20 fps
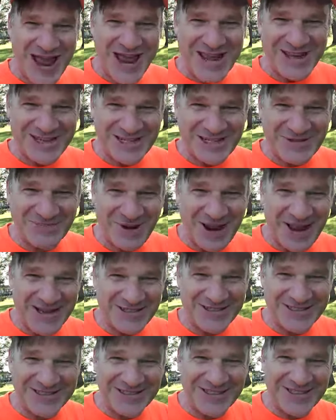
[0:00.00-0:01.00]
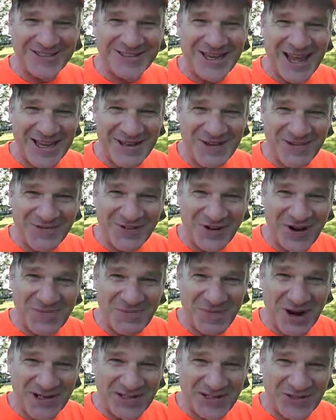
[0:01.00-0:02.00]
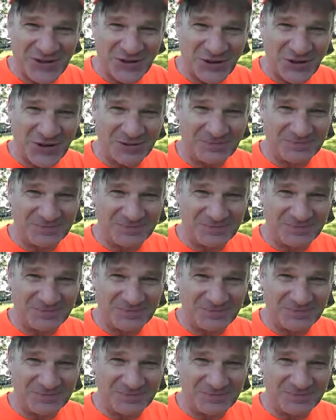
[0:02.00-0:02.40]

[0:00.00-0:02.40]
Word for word: He smiles and says, Thank you very much, sir.